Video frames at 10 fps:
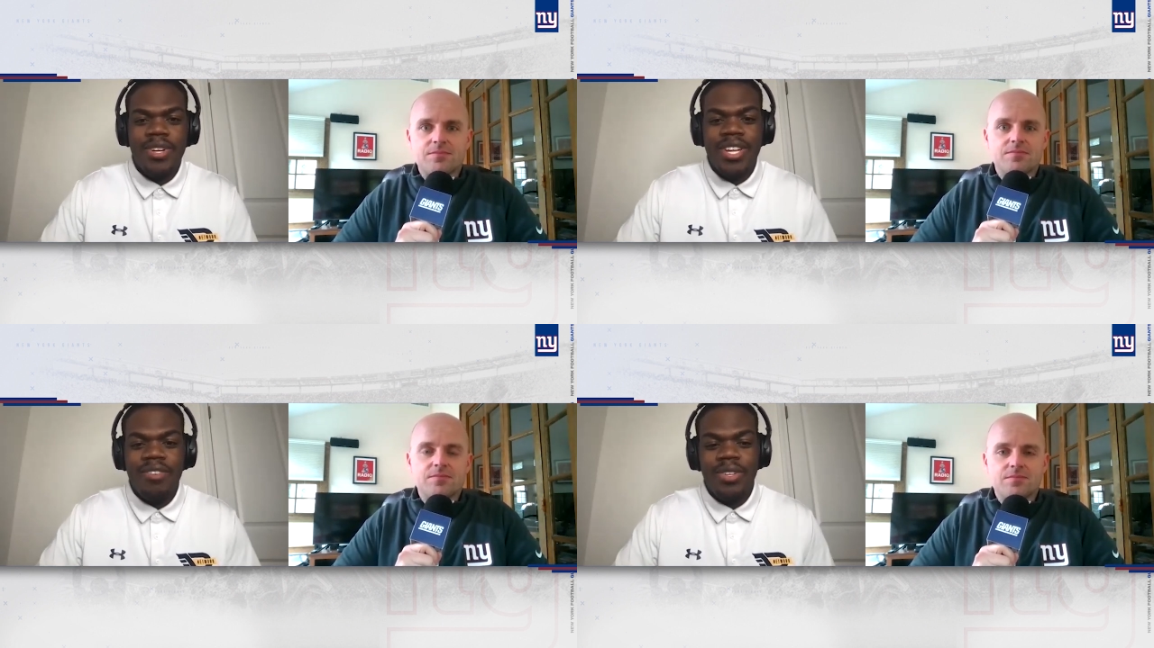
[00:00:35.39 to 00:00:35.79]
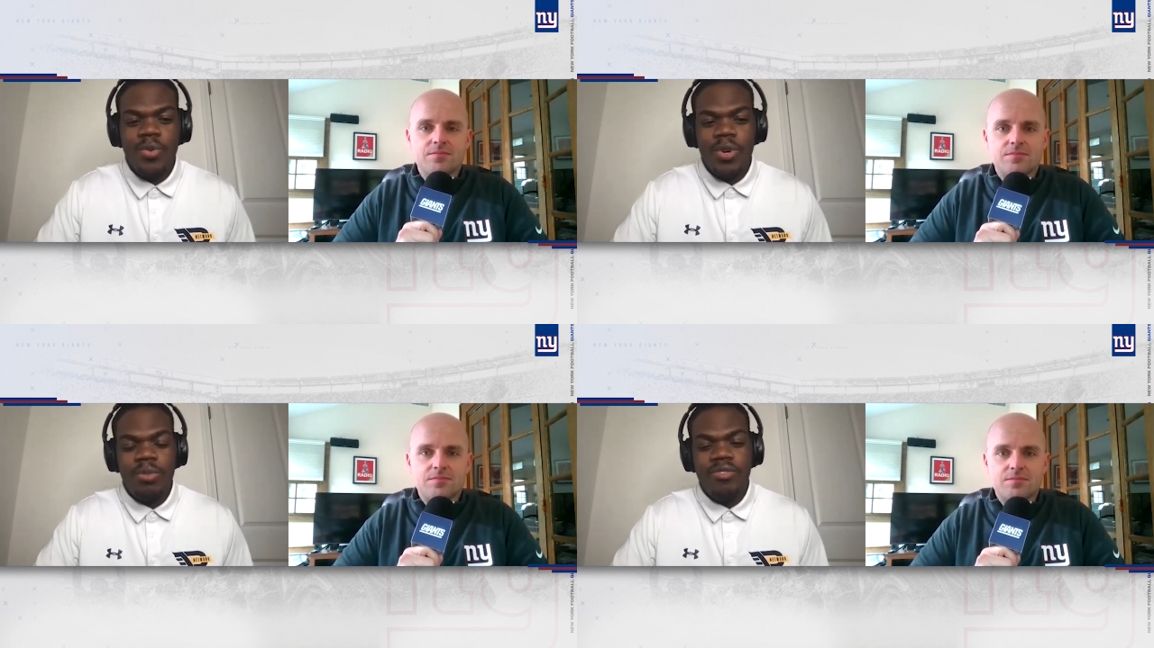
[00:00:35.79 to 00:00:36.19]
Speaker 1: it definitely
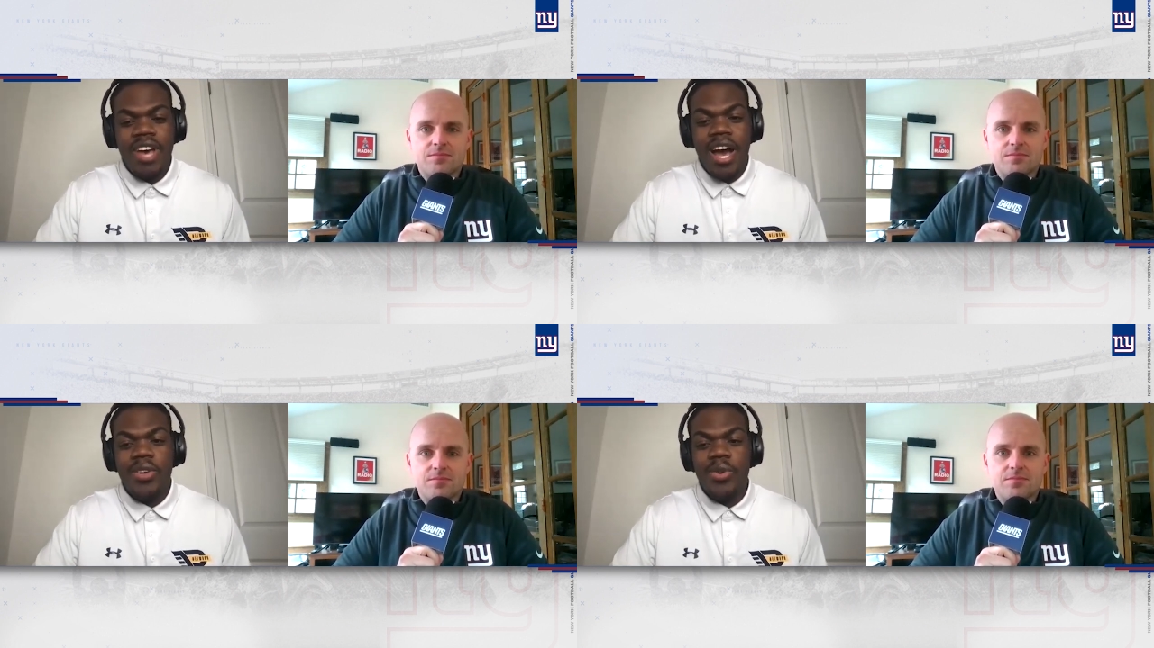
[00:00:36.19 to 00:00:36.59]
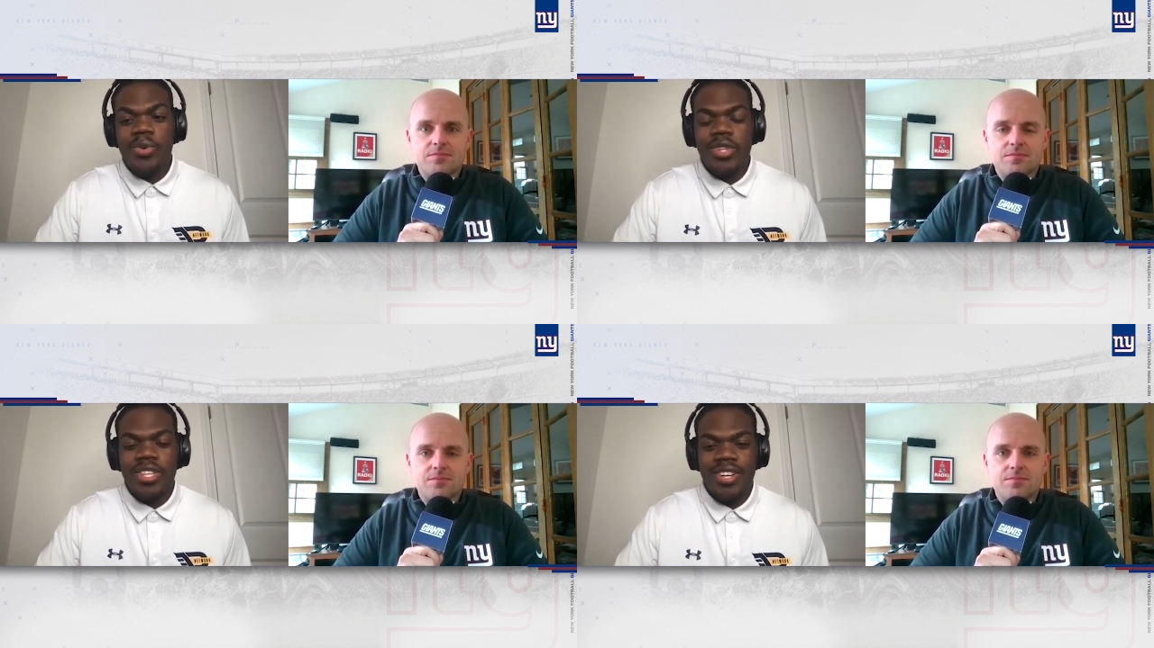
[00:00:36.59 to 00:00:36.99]
would be value
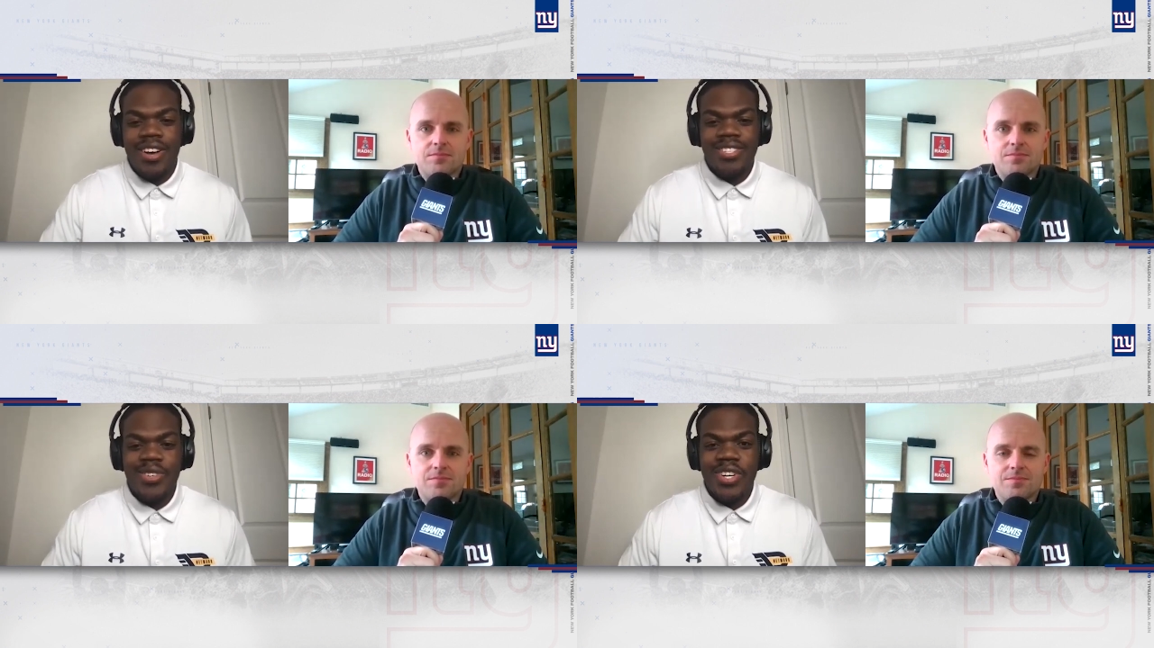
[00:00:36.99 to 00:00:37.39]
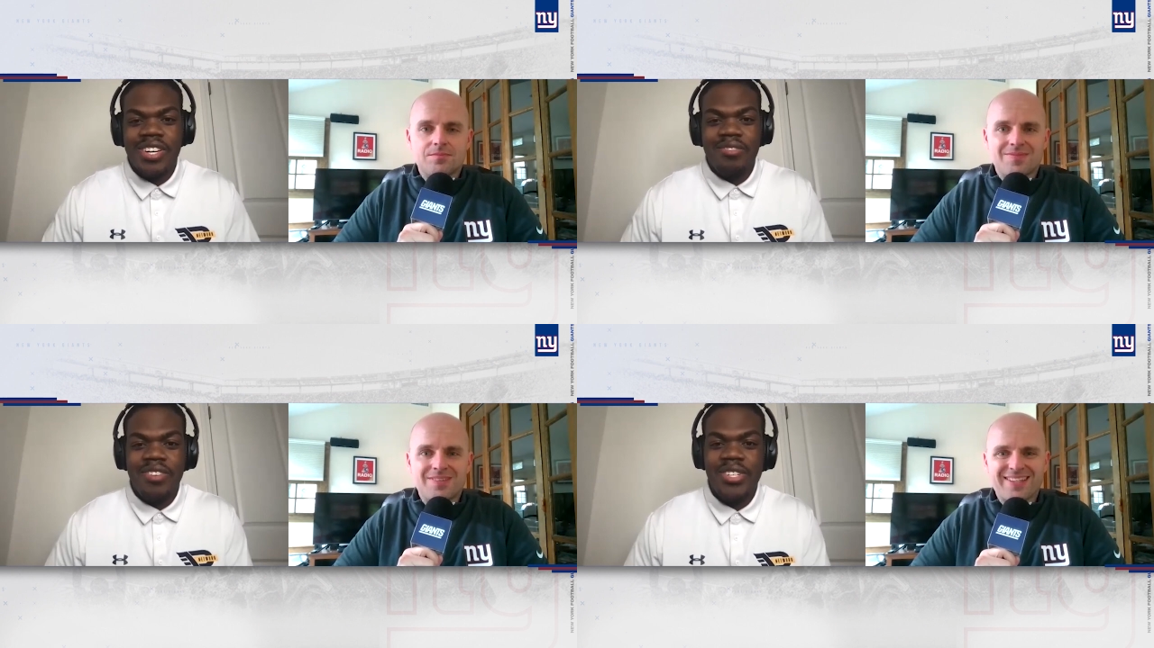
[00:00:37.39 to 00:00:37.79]
and then also
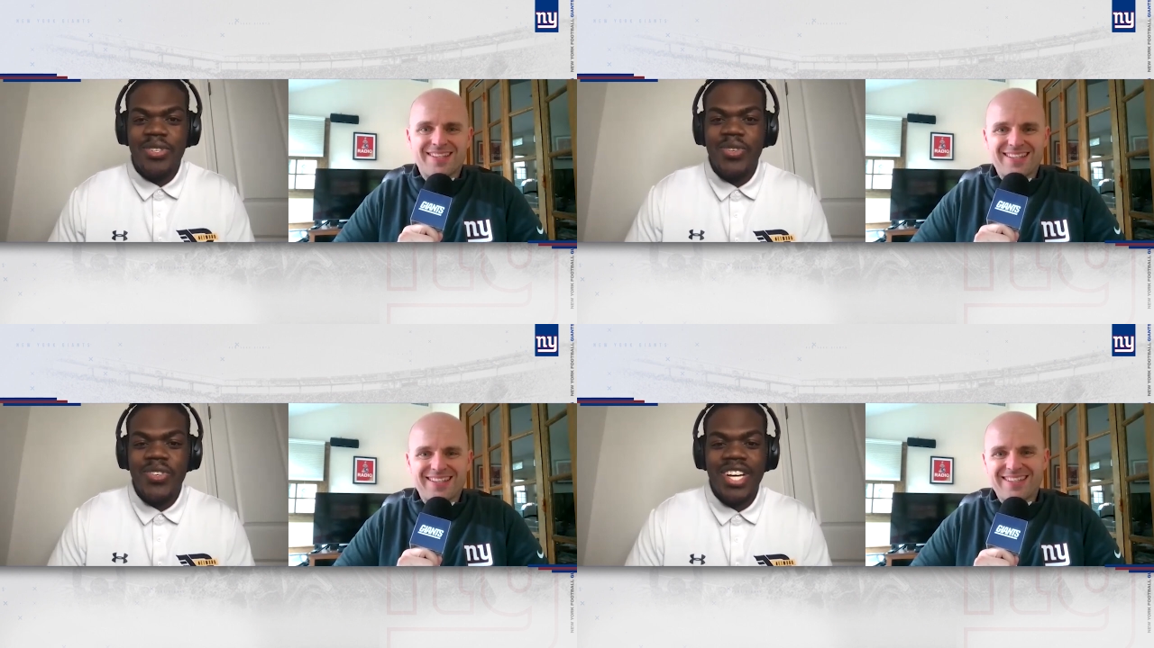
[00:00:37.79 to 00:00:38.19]
unconventional.